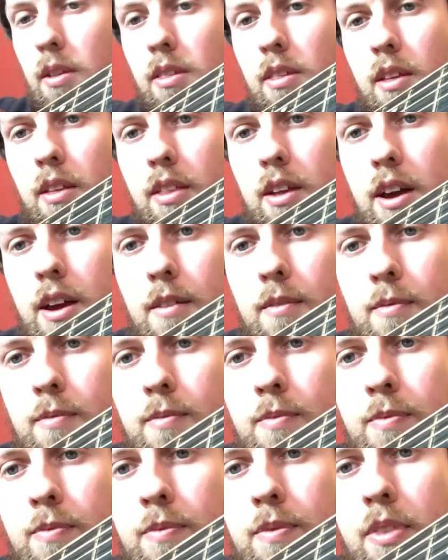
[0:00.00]
like that.
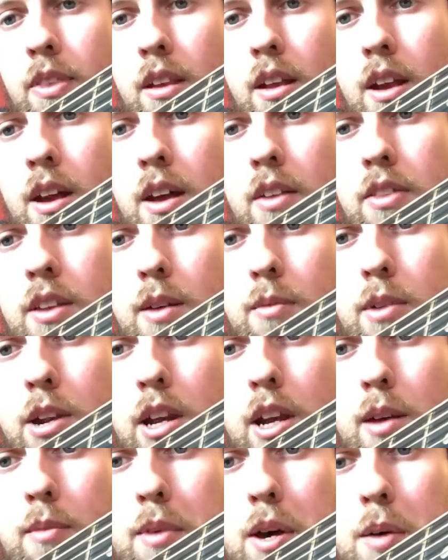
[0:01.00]
And then when I
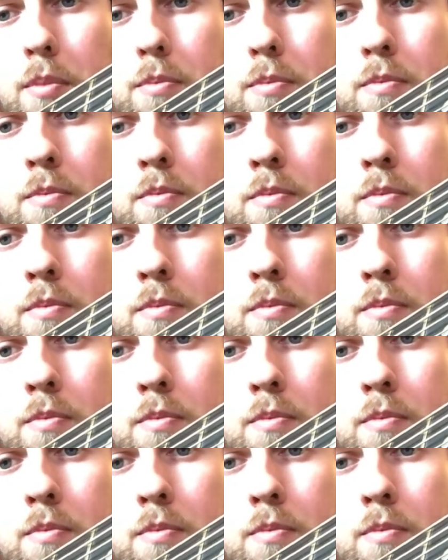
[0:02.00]
come up,